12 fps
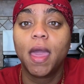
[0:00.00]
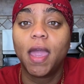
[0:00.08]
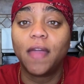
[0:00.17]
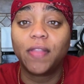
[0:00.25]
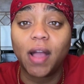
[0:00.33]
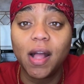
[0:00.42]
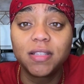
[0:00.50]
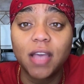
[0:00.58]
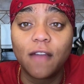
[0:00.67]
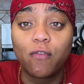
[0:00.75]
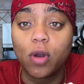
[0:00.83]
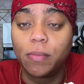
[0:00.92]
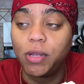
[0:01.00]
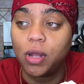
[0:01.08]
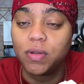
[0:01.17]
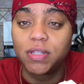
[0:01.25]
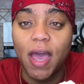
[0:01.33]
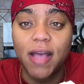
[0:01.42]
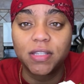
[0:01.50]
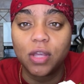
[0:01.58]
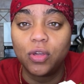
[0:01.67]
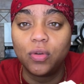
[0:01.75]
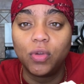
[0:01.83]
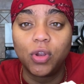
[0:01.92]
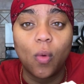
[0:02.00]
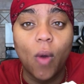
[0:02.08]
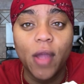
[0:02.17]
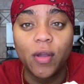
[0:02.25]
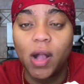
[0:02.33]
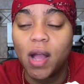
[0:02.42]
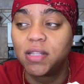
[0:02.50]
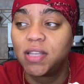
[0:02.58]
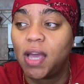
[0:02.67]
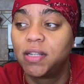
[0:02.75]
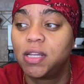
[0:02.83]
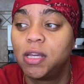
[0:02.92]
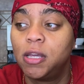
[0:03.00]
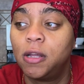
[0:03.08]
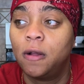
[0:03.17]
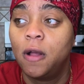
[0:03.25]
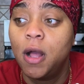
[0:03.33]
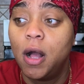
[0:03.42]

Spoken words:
And the contact form, is asking you, why you're contacting.